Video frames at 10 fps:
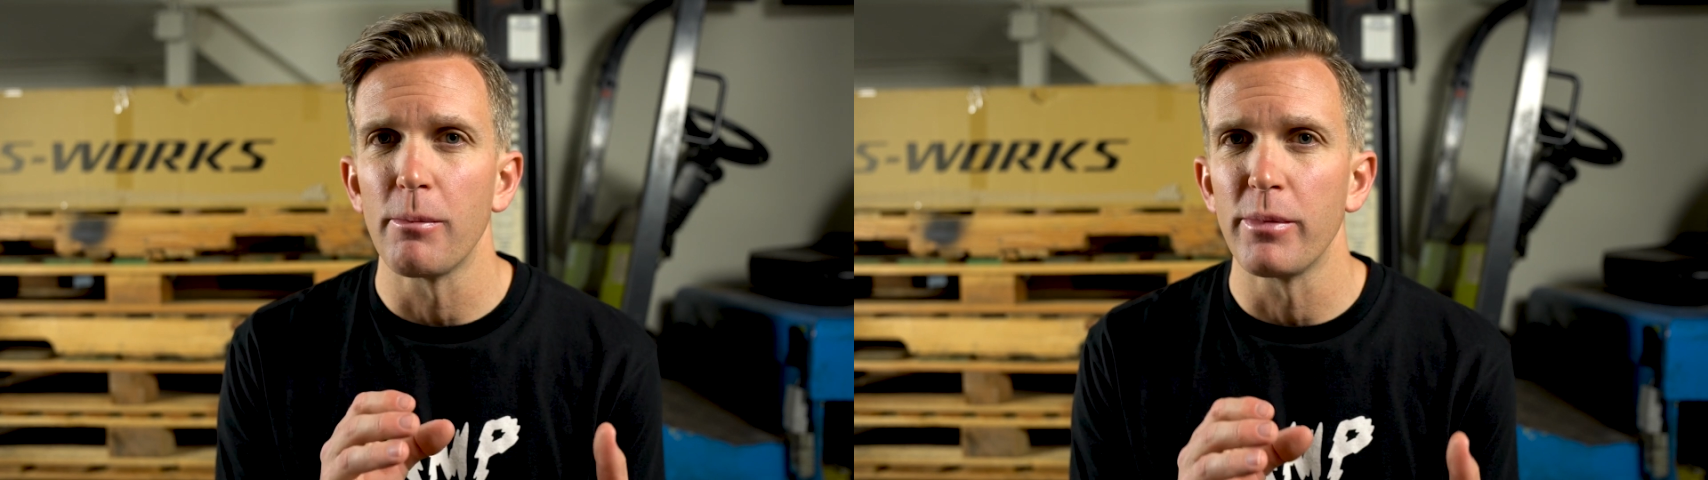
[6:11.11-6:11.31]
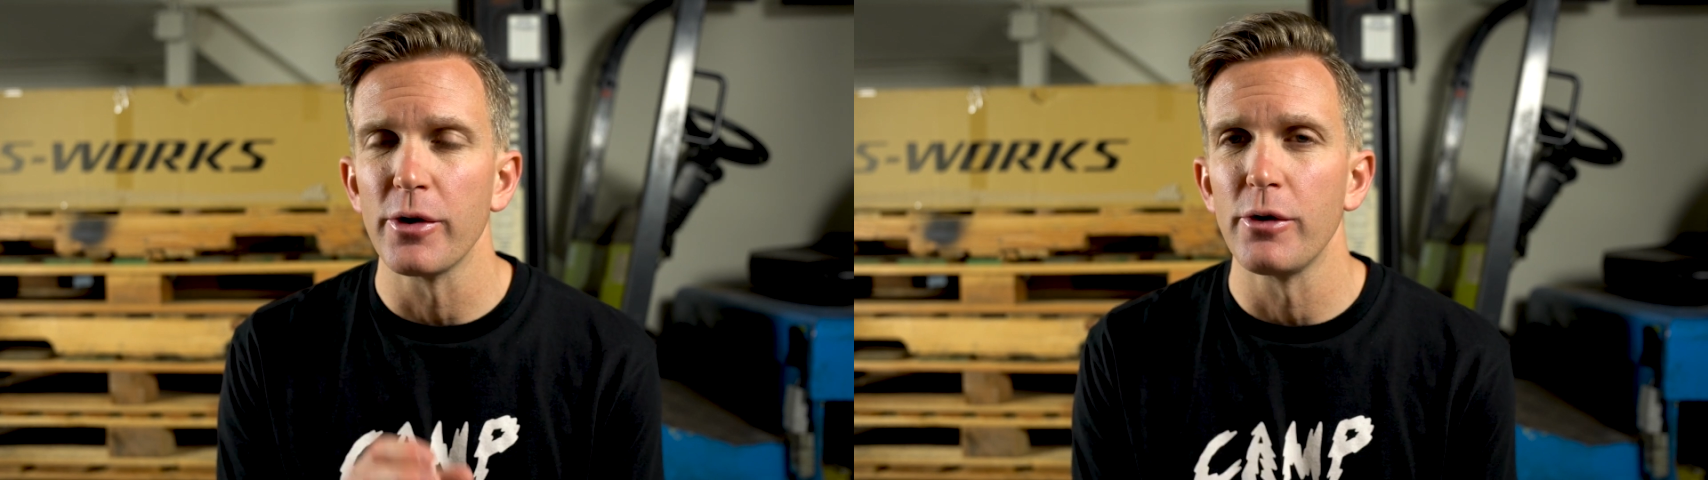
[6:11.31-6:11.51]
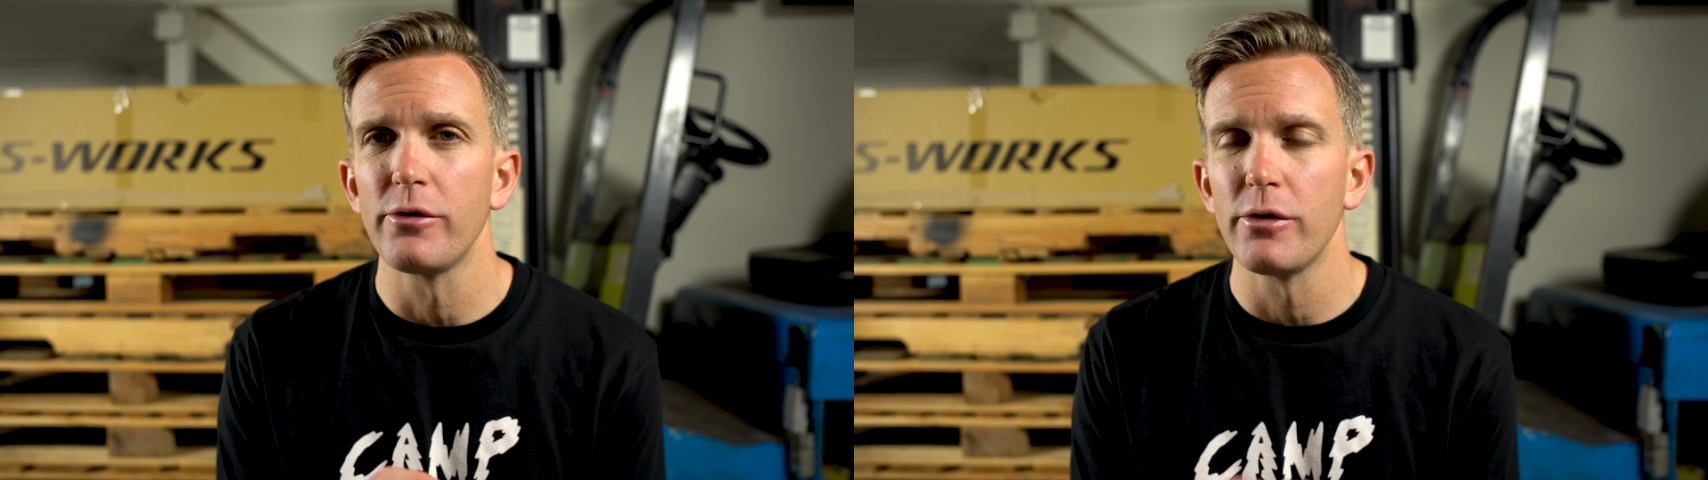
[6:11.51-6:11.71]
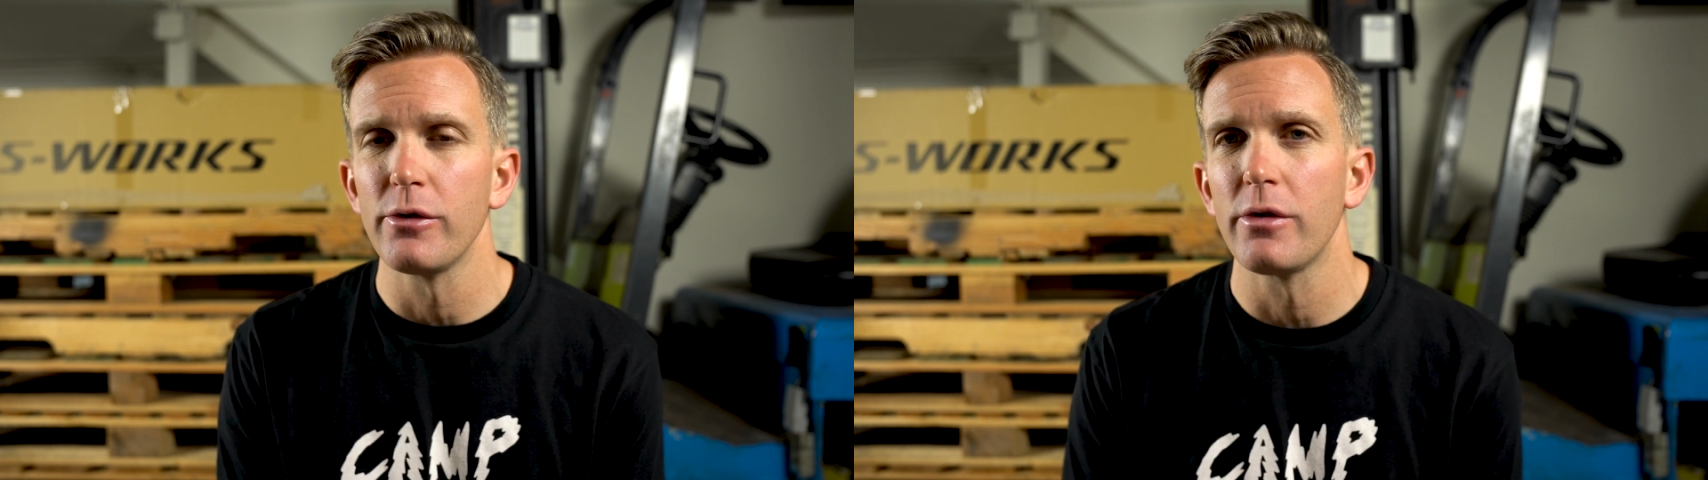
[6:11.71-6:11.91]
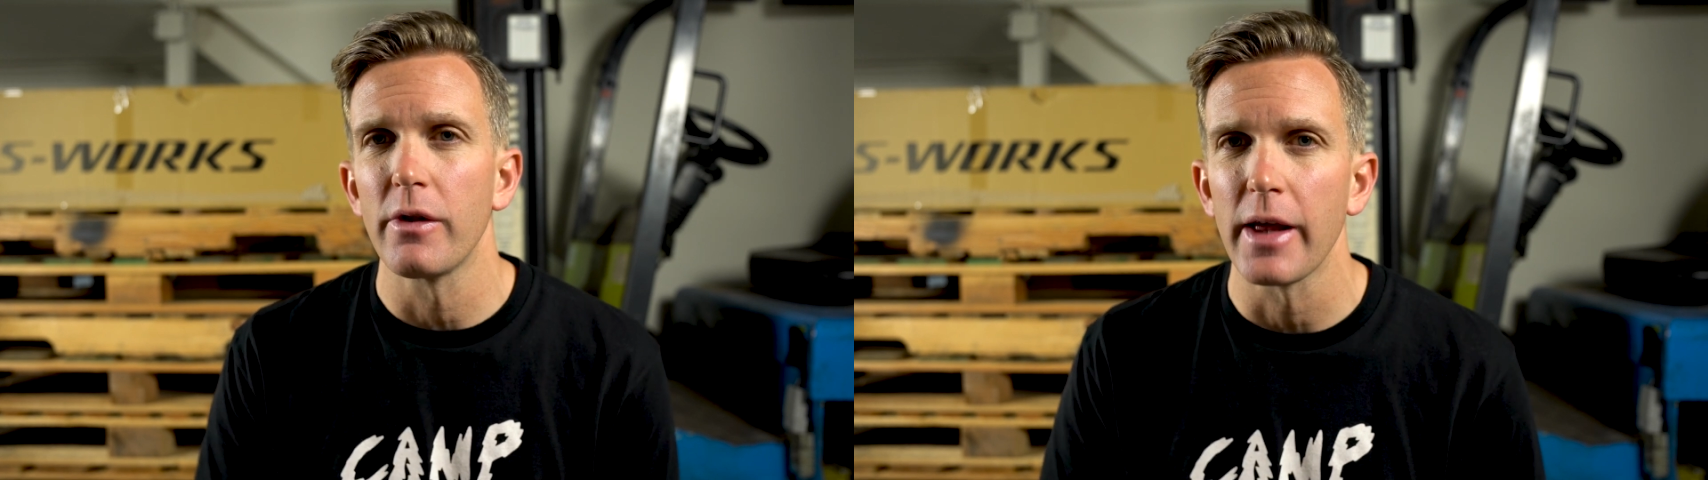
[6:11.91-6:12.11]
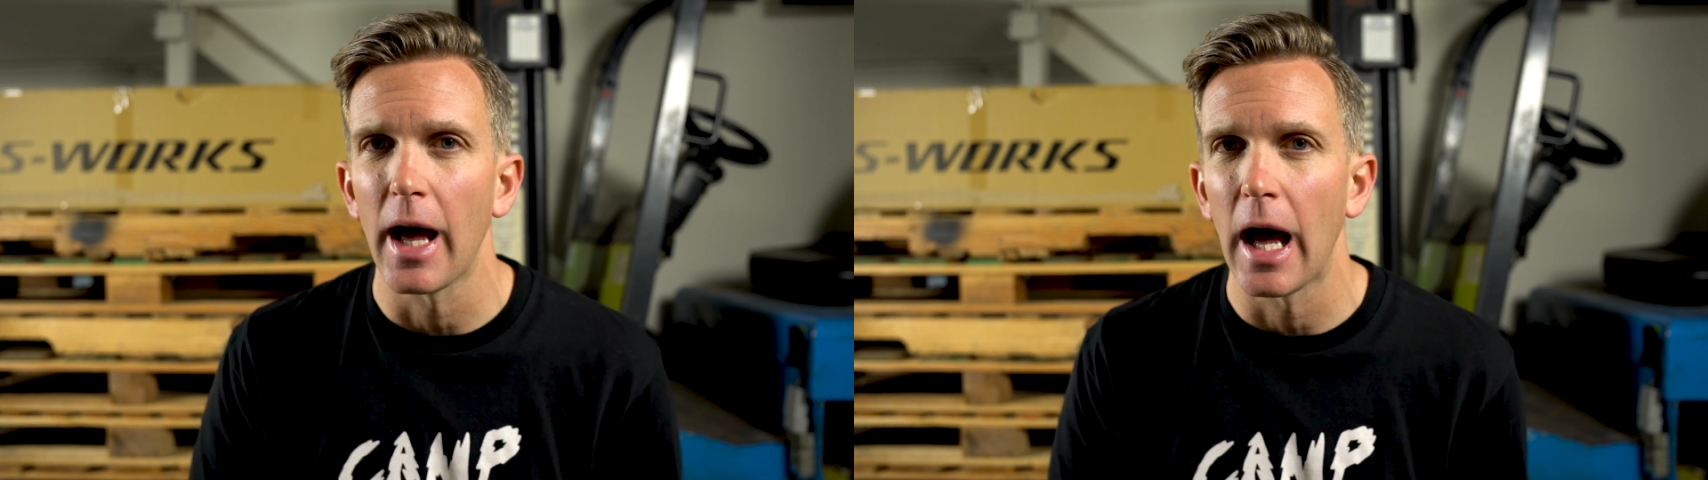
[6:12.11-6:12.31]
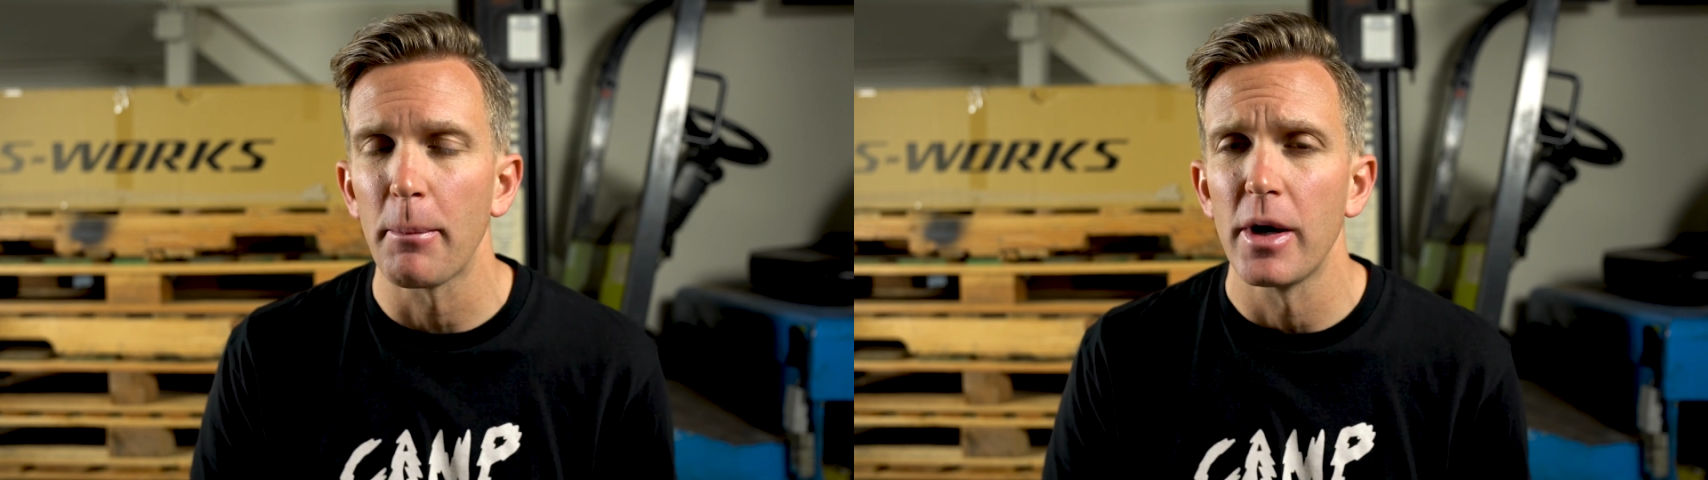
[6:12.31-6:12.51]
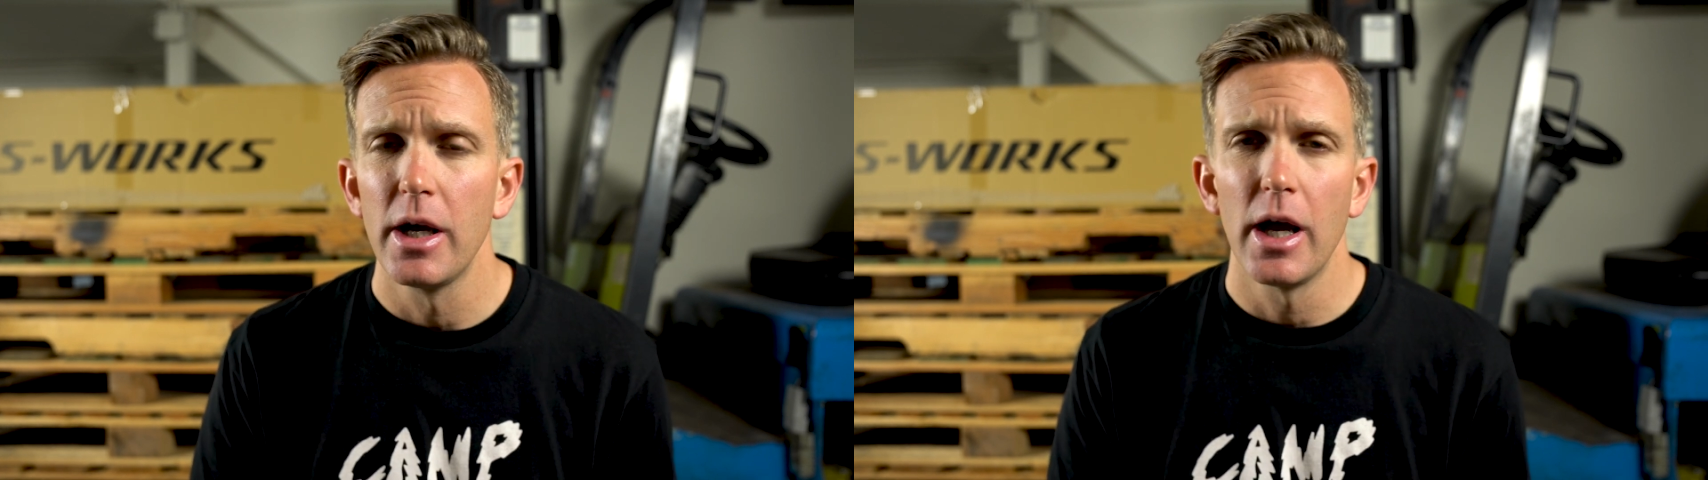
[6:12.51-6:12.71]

Bluetooth to the app,